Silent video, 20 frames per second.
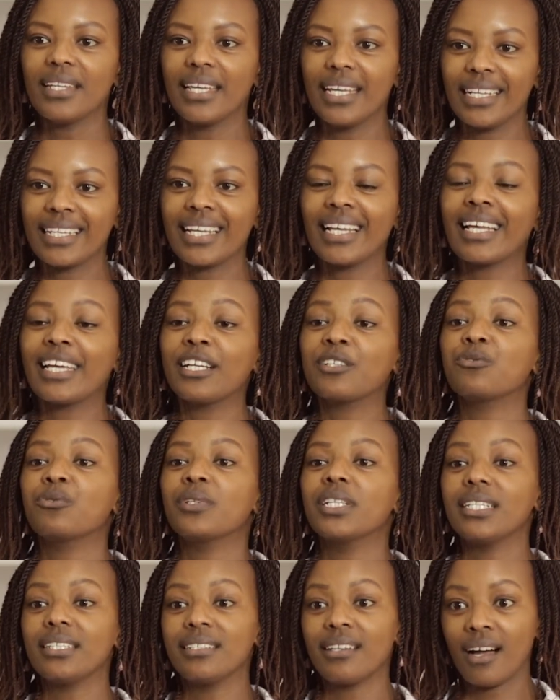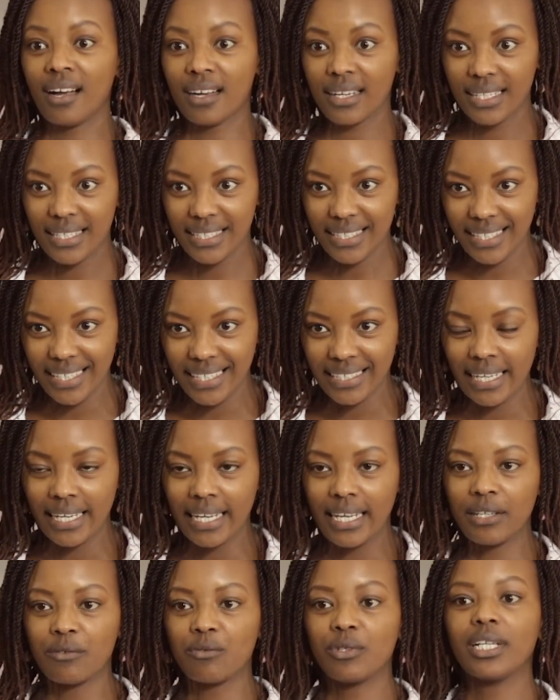it can get really dark, it can
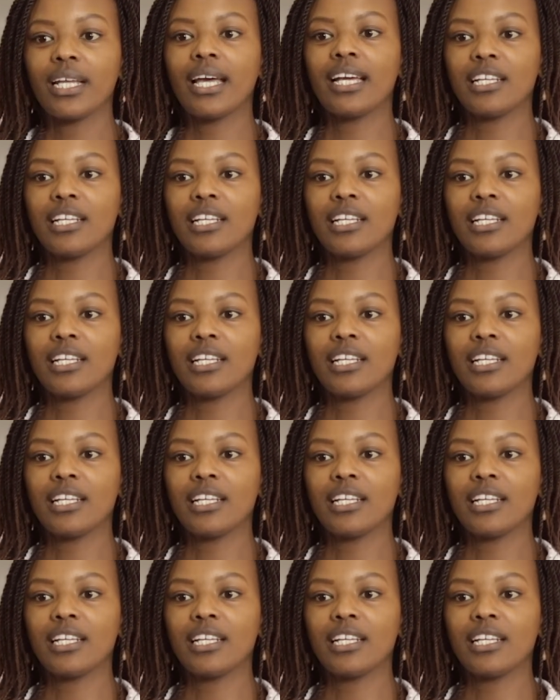get really